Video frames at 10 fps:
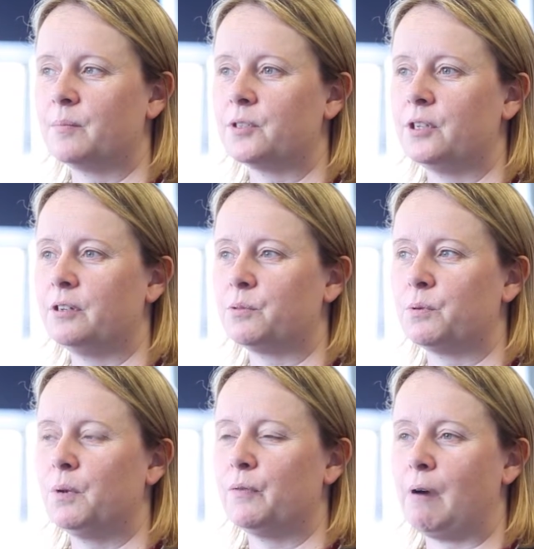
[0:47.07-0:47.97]
Students
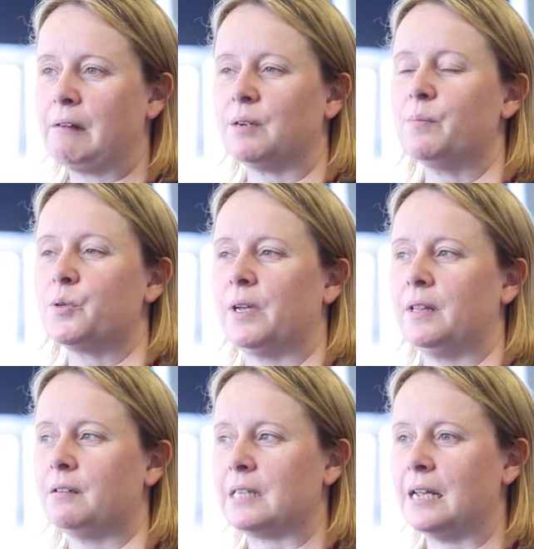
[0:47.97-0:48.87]
would move around in
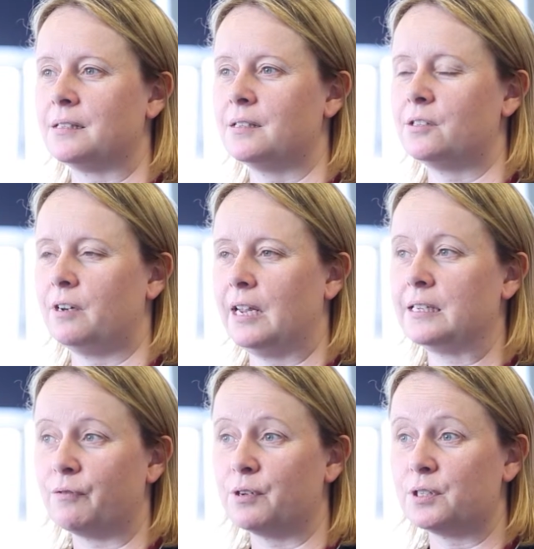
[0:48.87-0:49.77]
between those lessons
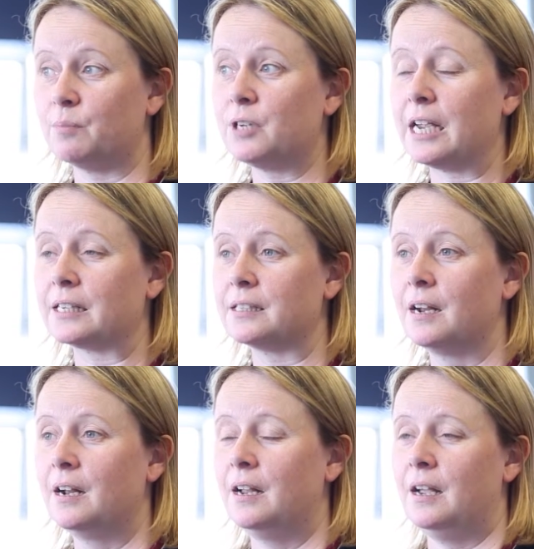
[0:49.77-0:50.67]
studying different subjects,
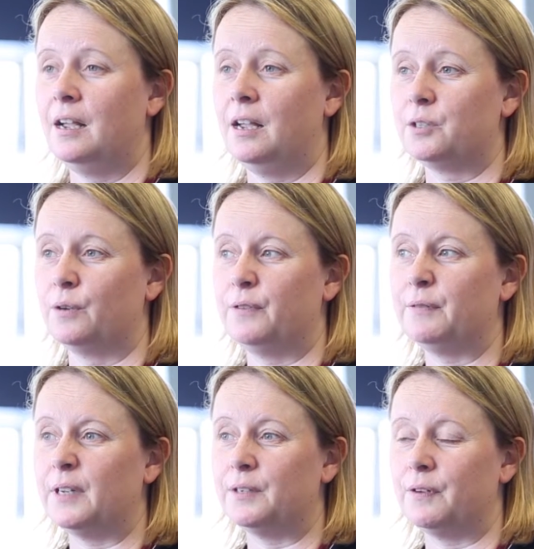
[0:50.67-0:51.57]
sort of
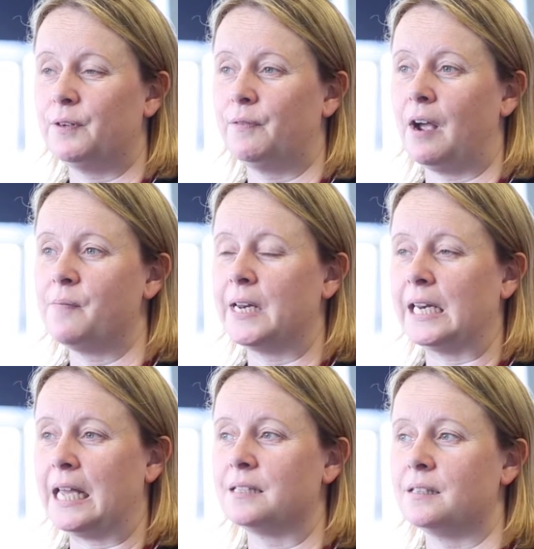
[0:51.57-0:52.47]
50 to 55
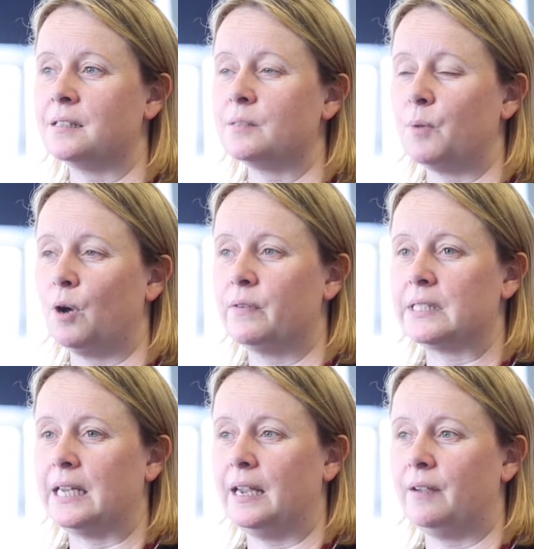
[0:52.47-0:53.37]
minute lessons, but
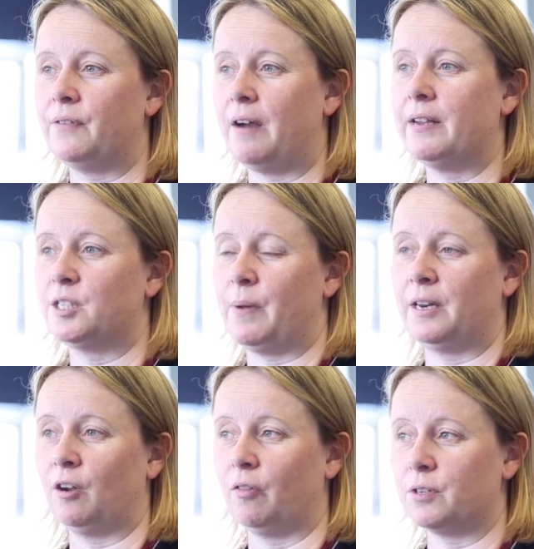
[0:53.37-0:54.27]
obviously it varies
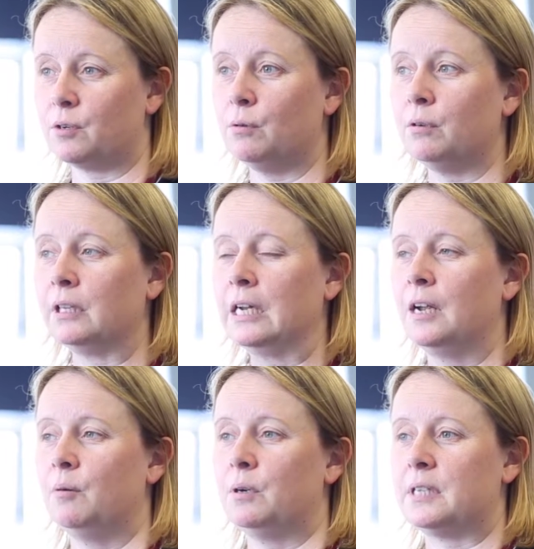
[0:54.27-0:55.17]
depending on the school,
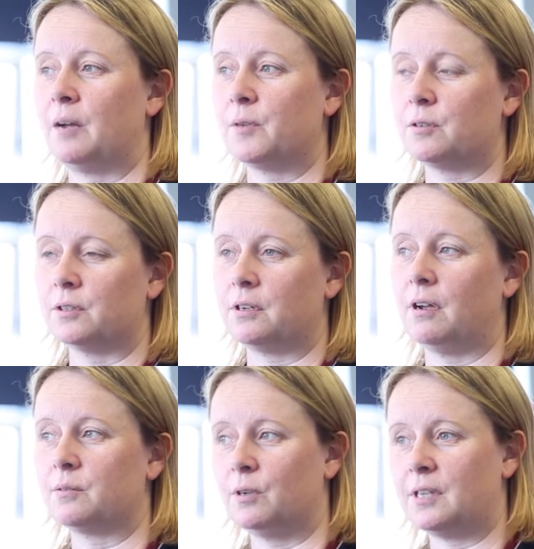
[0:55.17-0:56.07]
what time the school
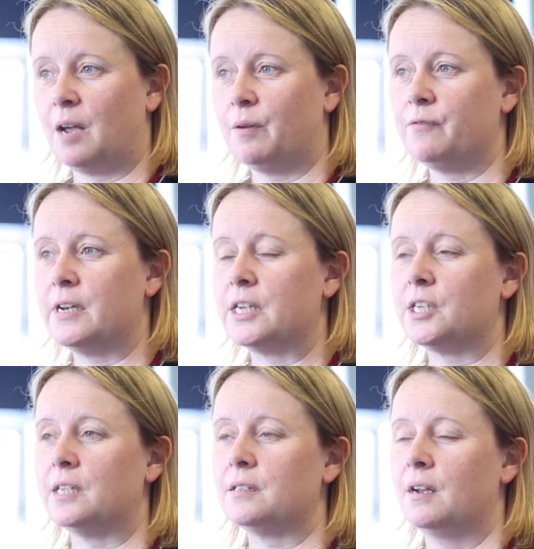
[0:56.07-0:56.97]
starts and what time it
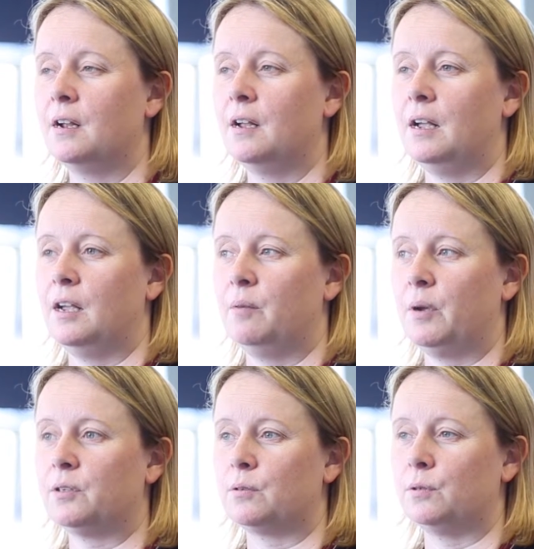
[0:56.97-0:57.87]
finishes.
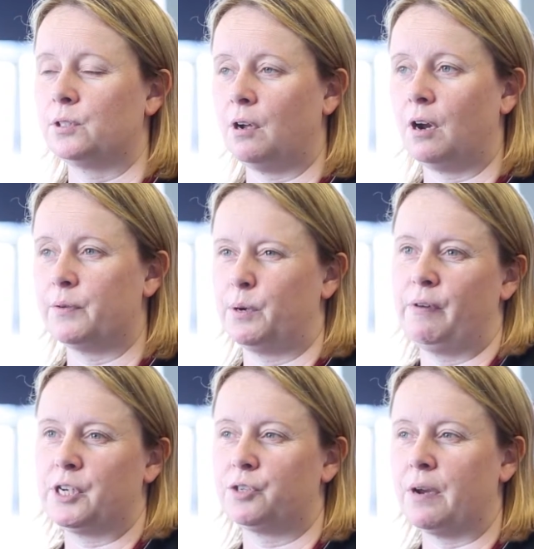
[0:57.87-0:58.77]
Most schools start obviously
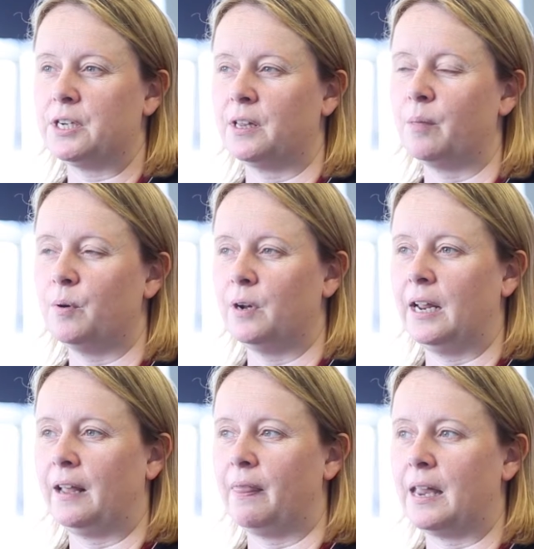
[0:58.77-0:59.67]
with registration in the
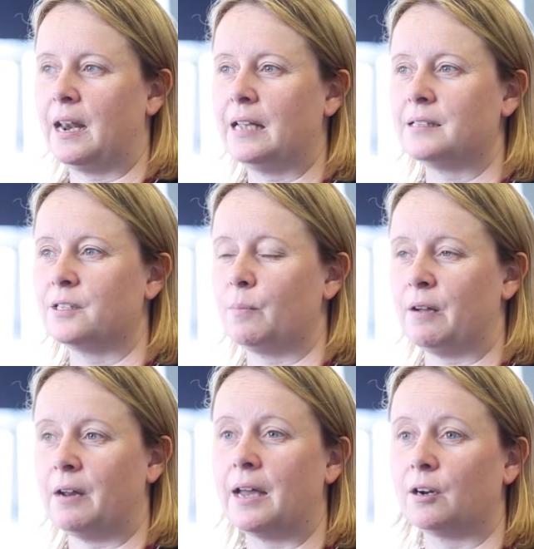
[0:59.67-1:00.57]
morning and then lessons at
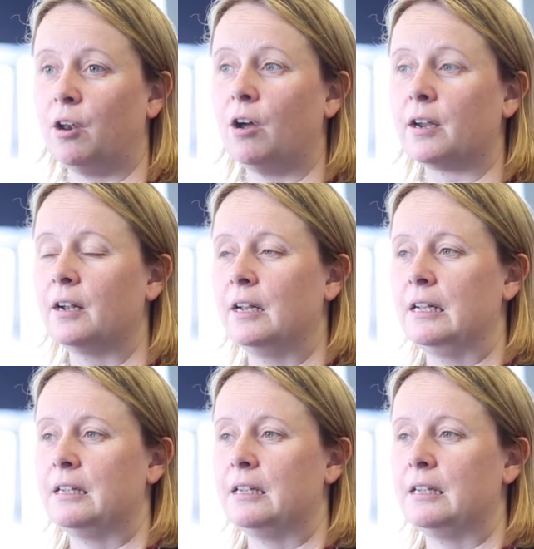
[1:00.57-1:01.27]
about 9 o'clock.